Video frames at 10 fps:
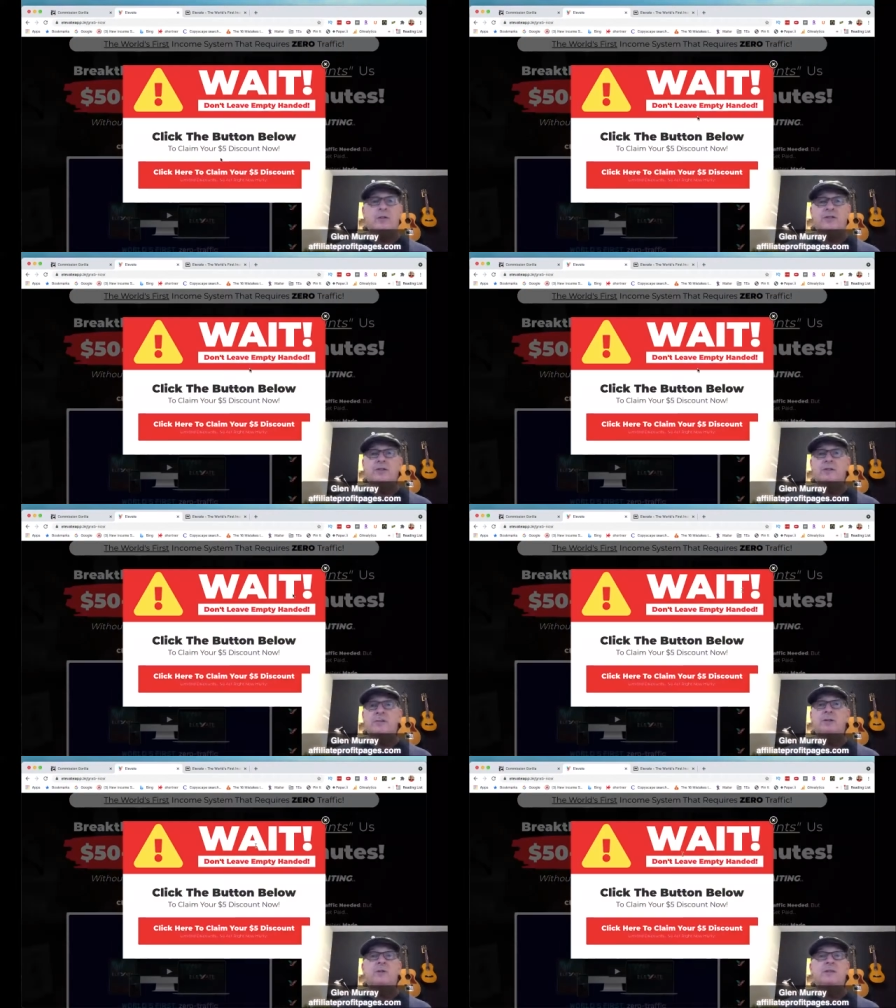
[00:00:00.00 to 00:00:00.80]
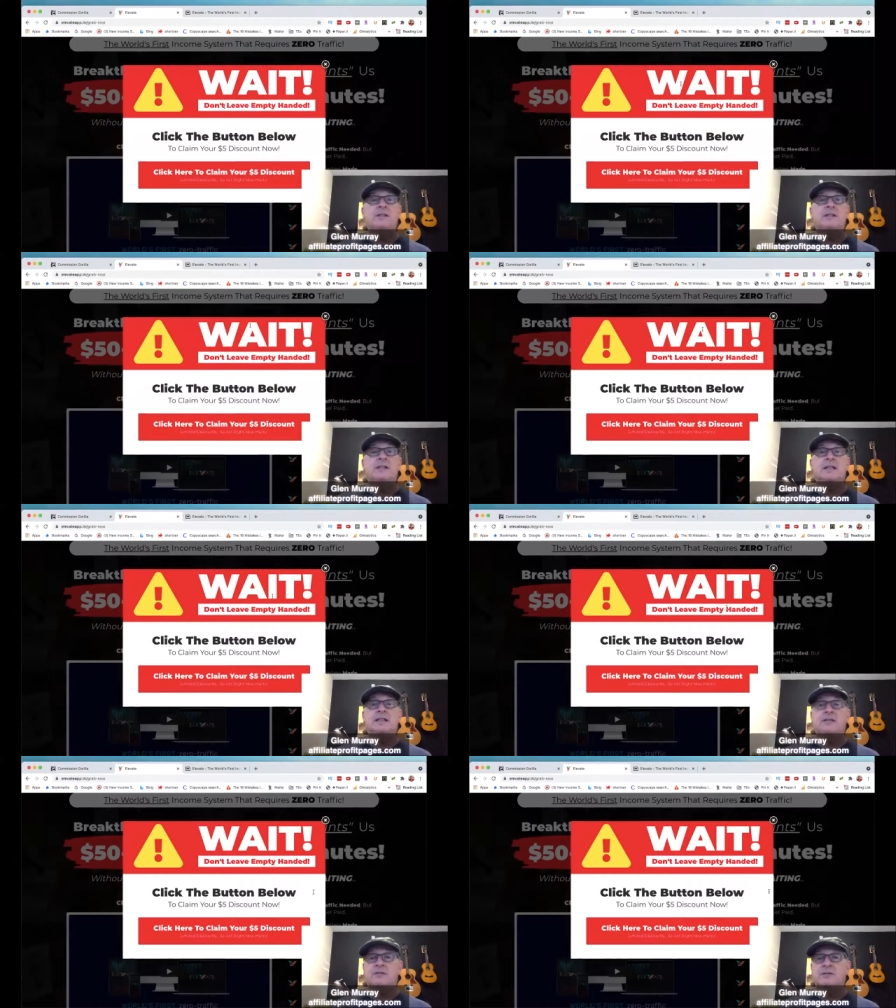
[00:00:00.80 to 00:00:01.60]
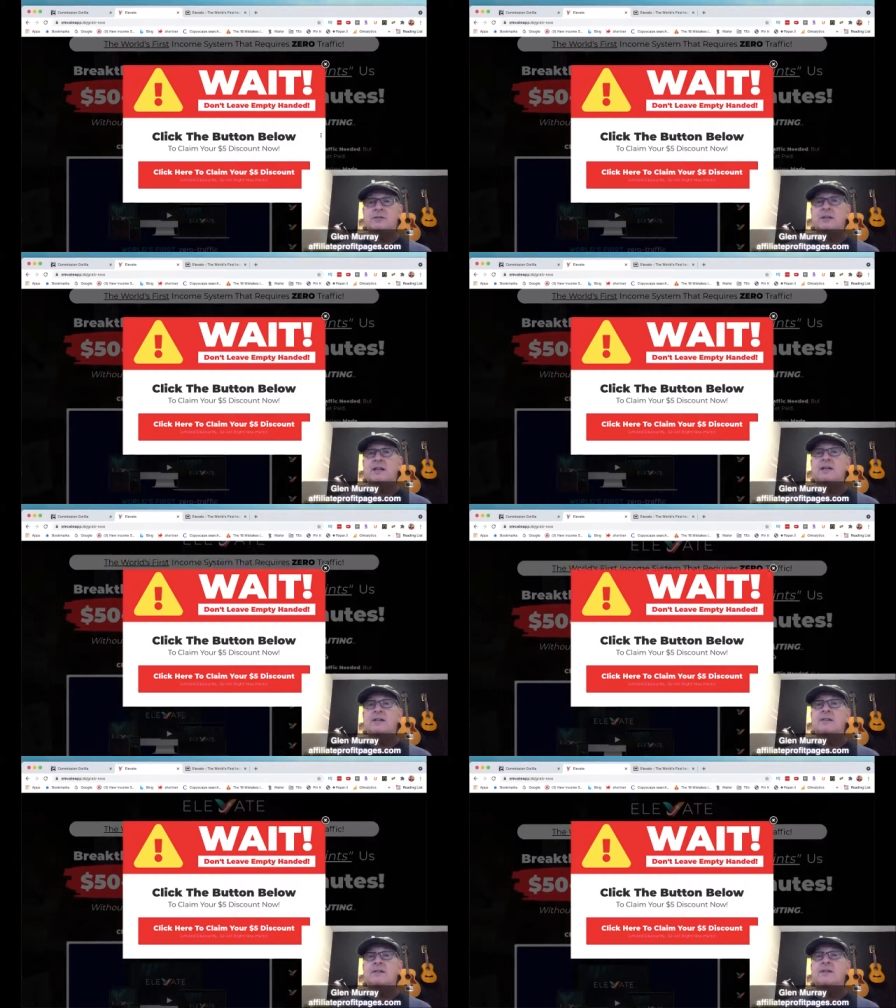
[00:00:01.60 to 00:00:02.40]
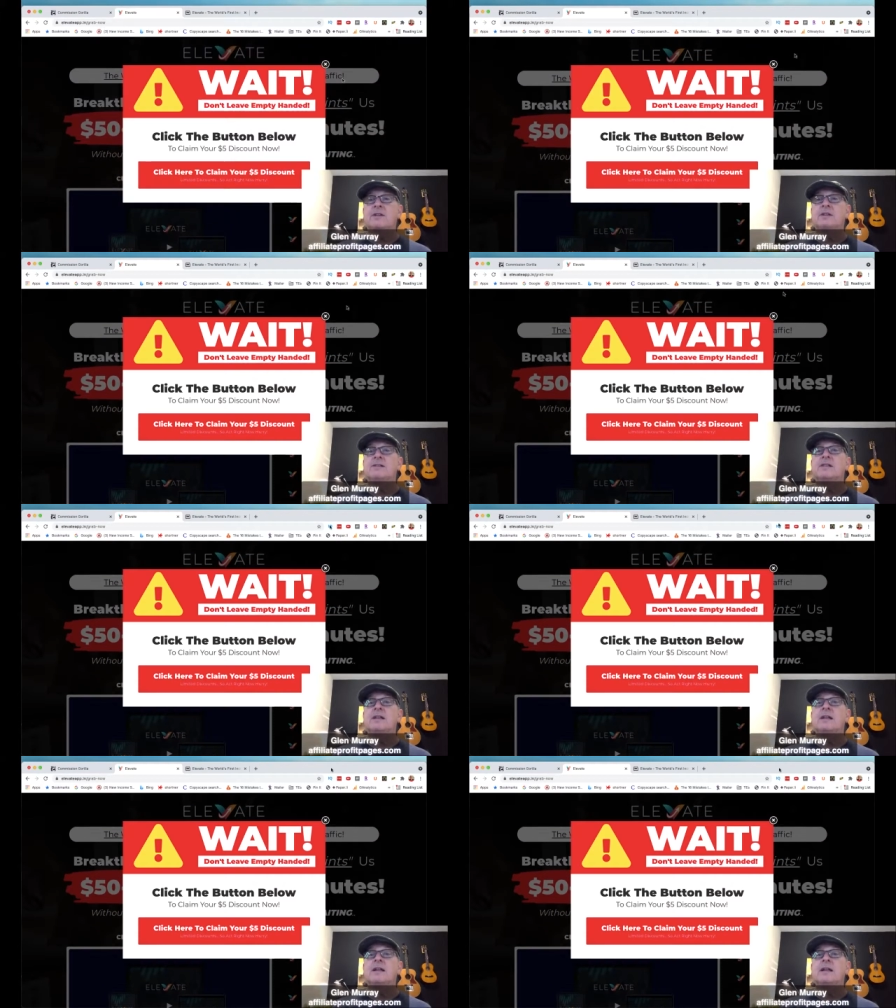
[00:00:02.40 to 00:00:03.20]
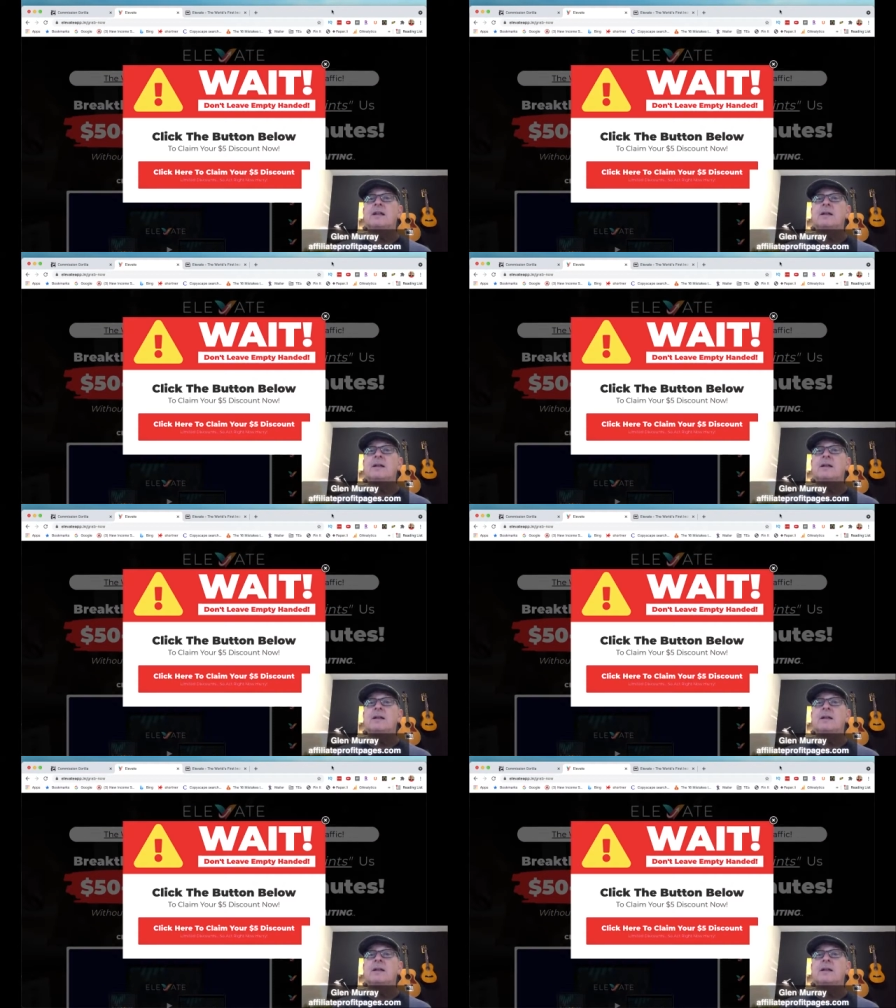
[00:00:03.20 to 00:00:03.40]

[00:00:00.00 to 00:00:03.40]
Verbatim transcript: those are the big ones. Let's scroll down. Let's get rid of this thing,